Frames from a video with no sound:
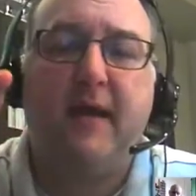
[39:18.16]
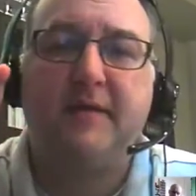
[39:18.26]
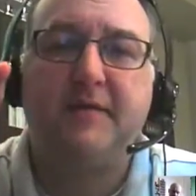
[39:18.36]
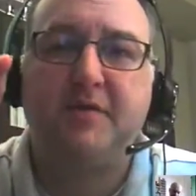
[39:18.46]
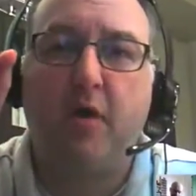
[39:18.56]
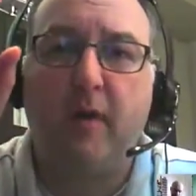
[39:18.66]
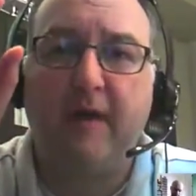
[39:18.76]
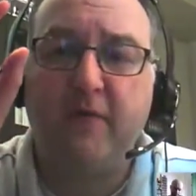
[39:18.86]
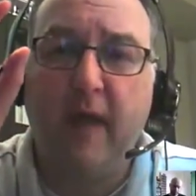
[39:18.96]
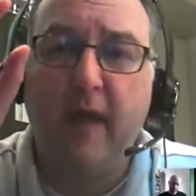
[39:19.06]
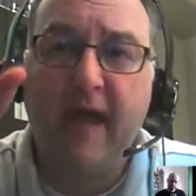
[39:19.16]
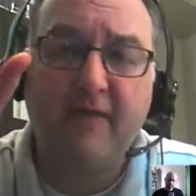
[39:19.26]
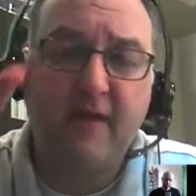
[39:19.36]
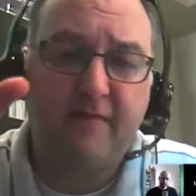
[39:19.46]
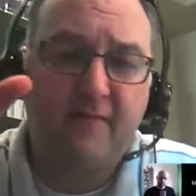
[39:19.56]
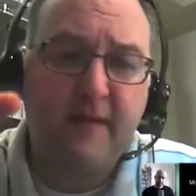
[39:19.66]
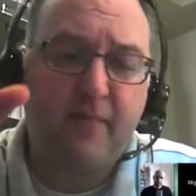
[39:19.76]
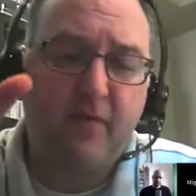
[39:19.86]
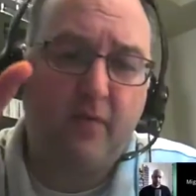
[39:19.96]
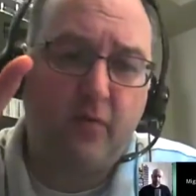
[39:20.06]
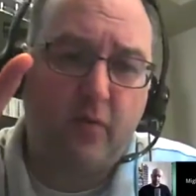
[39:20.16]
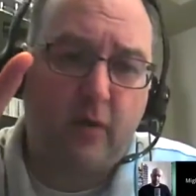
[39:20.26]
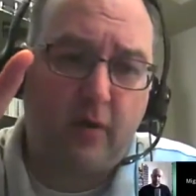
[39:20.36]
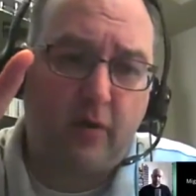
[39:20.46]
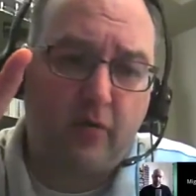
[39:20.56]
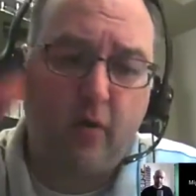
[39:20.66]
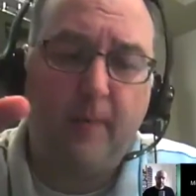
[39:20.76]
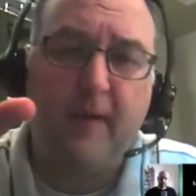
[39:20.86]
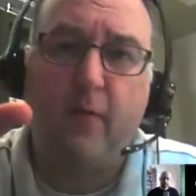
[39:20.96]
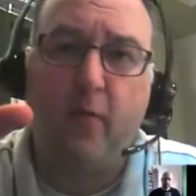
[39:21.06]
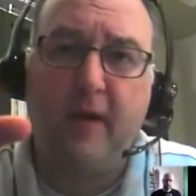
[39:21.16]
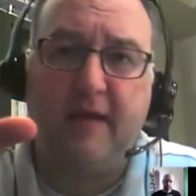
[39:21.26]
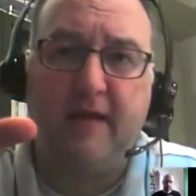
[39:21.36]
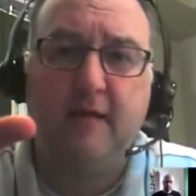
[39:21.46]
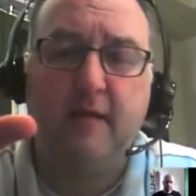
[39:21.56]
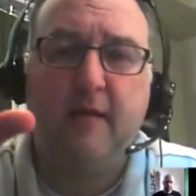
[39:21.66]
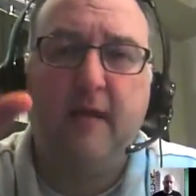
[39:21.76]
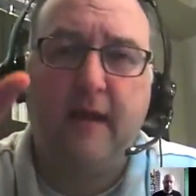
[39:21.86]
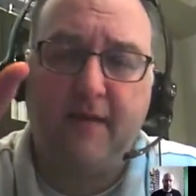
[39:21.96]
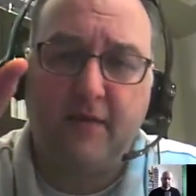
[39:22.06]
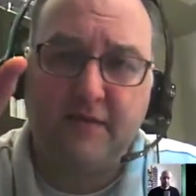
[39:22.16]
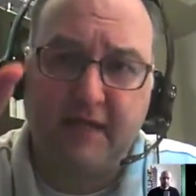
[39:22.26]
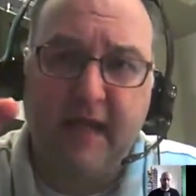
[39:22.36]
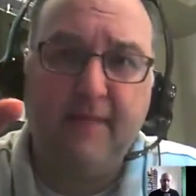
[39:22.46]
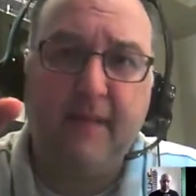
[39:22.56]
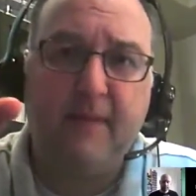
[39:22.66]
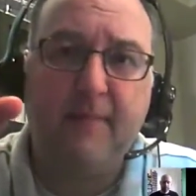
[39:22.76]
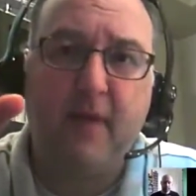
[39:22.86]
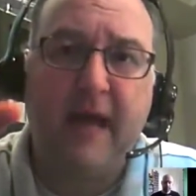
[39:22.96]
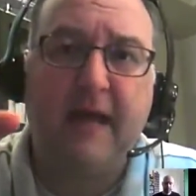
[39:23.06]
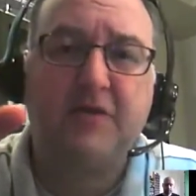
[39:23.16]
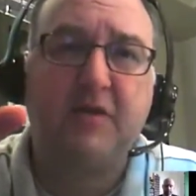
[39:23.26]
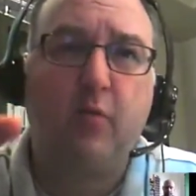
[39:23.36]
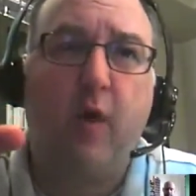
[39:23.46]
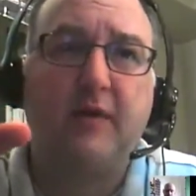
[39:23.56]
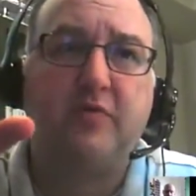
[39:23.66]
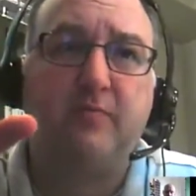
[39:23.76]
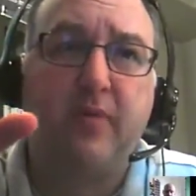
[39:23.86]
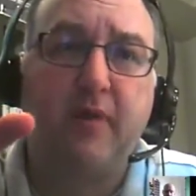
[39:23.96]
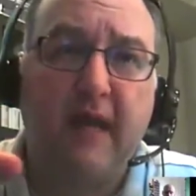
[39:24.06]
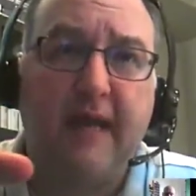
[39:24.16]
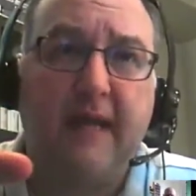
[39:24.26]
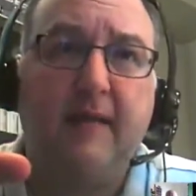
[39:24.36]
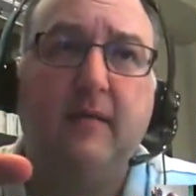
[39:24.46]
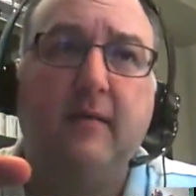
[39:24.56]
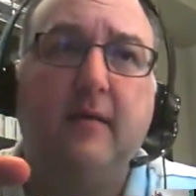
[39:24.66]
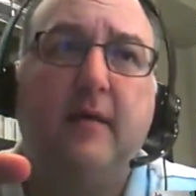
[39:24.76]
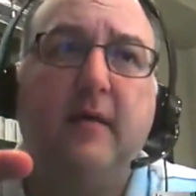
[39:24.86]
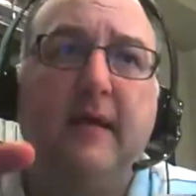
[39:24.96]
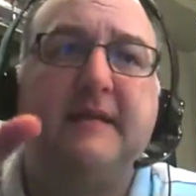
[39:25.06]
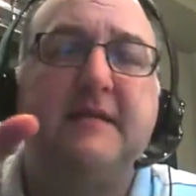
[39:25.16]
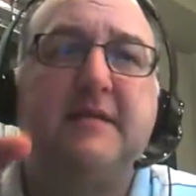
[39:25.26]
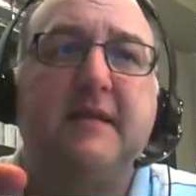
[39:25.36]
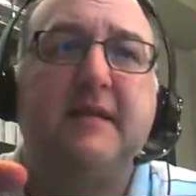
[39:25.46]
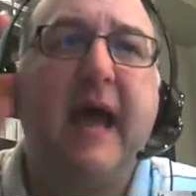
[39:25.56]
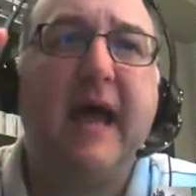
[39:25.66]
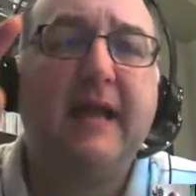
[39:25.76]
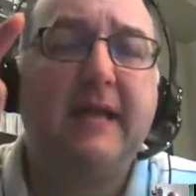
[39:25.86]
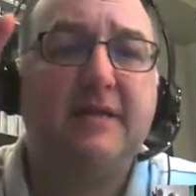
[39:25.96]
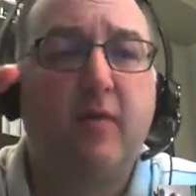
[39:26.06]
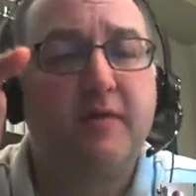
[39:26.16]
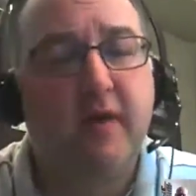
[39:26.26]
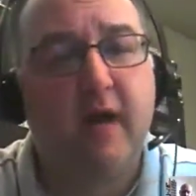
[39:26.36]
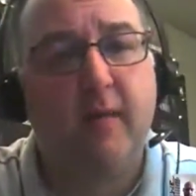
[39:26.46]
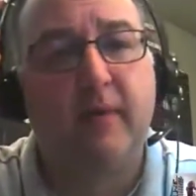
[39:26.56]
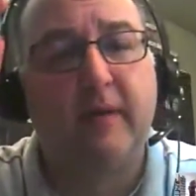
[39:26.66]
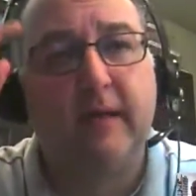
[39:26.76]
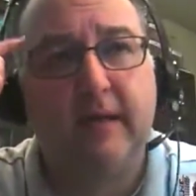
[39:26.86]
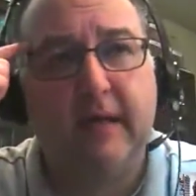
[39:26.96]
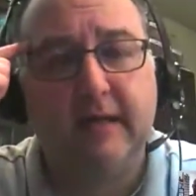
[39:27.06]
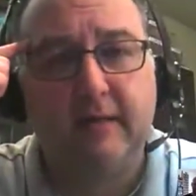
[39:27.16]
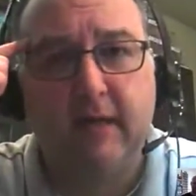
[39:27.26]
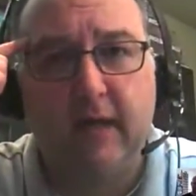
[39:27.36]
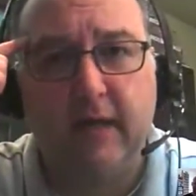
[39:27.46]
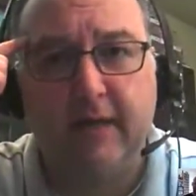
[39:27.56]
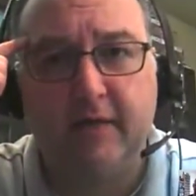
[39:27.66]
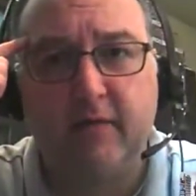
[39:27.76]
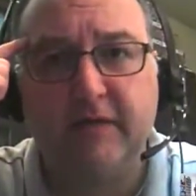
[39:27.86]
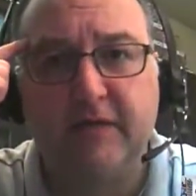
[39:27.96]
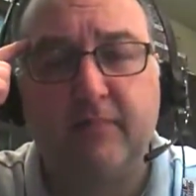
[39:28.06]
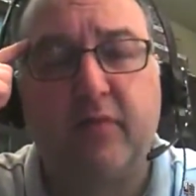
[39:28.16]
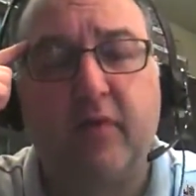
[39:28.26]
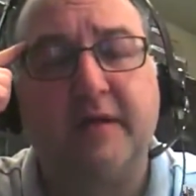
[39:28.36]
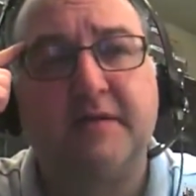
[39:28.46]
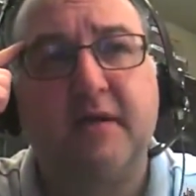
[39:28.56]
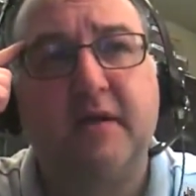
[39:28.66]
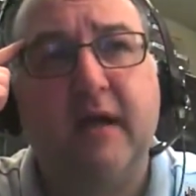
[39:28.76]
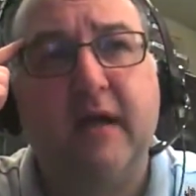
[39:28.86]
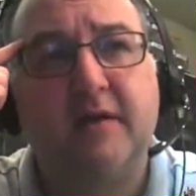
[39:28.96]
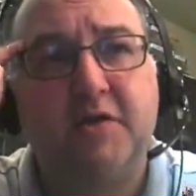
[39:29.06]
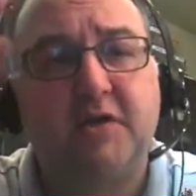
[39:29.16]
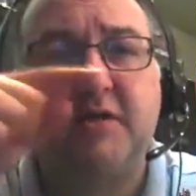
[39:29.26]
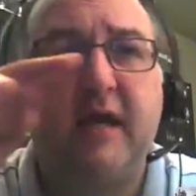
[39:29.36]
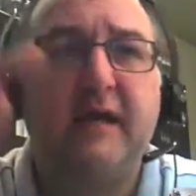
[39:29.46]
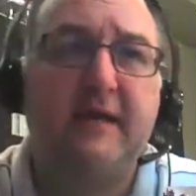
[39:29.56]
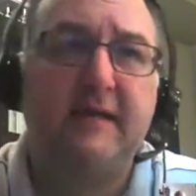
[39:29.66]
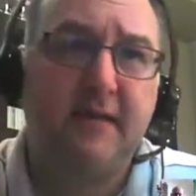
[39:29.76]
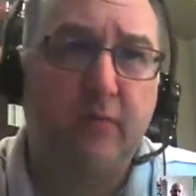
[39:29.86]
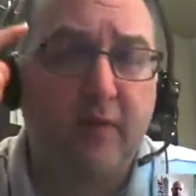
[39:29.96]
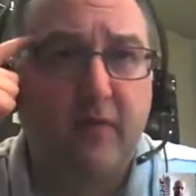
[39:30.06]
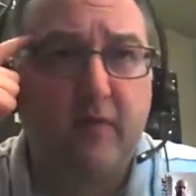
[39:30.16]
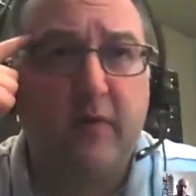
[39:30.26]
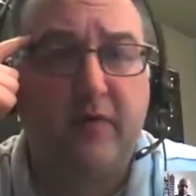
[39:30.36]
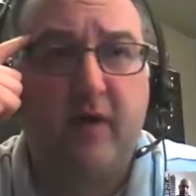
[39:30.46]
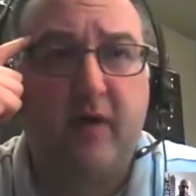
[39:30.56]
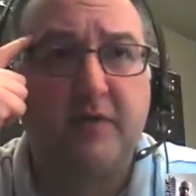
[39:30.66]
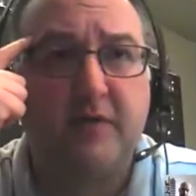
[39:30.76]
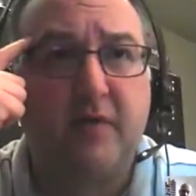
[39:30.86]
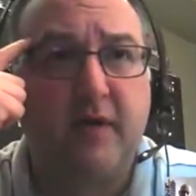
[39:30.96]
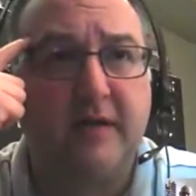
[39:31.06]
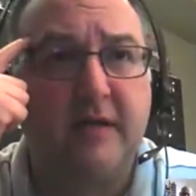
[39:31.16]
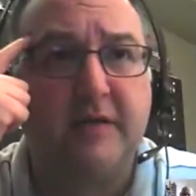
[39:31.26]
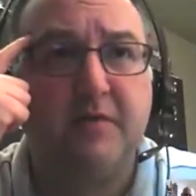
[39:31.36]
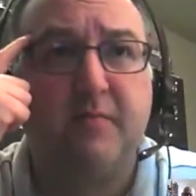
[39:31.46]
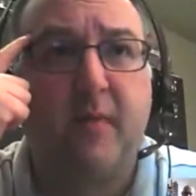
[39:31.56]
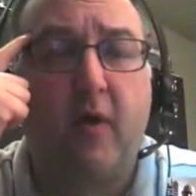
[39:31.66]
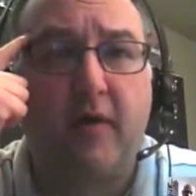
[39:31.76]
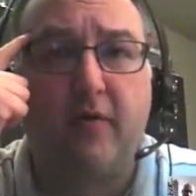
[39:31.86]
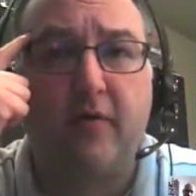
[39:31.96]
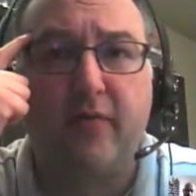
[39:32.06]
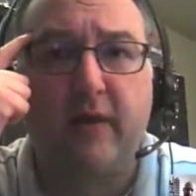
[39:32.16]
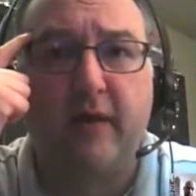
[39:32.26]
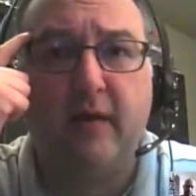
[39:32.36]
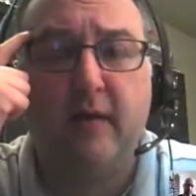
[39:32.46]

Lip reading: And so if you have enough people who grew up on the Wii, and there's a game that people actually want to play, that is going to help it increase in price, just like it did with Contra and Super Mario 3.